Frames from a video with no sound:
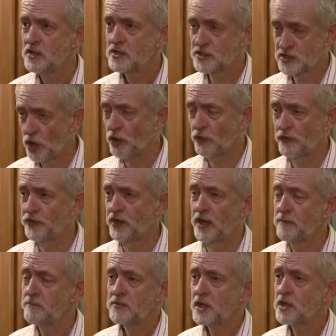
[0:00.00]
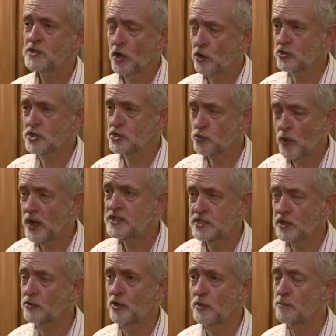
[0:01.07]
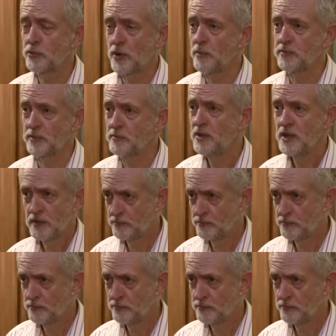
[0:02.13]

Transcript: solve the doctor's waiting room problem